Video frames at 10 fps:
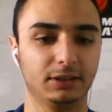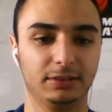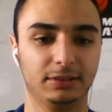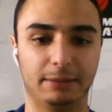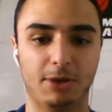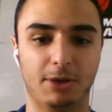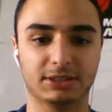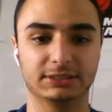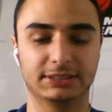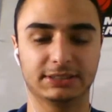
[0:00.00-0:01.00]
that
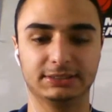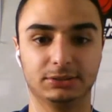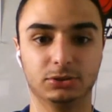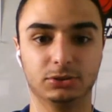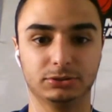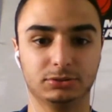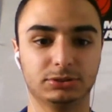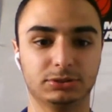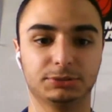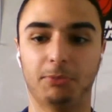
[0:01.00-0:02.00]
Boston tends to go
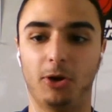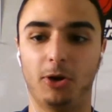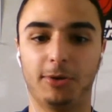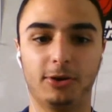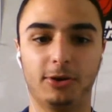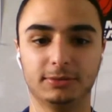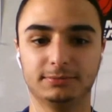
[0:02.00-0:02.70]
small ball.